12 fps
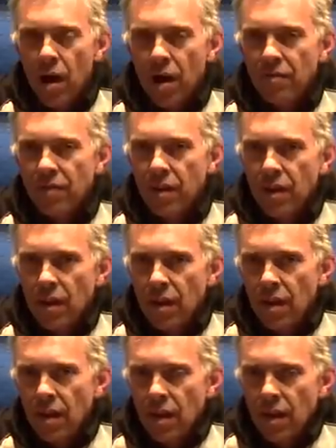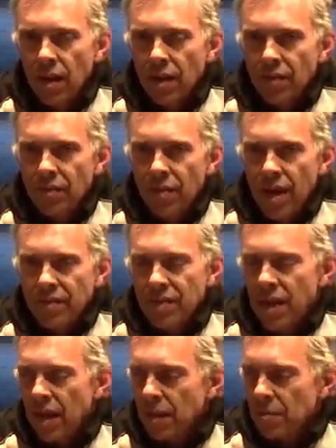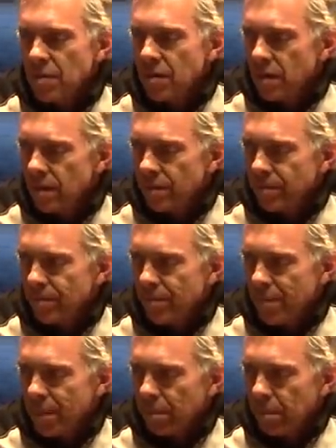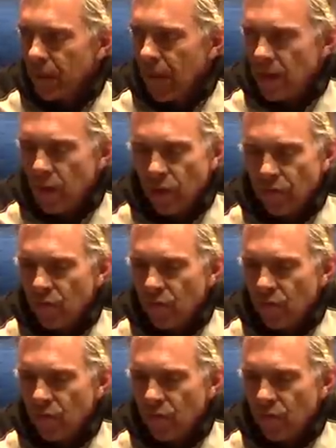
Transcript: off five times. I know the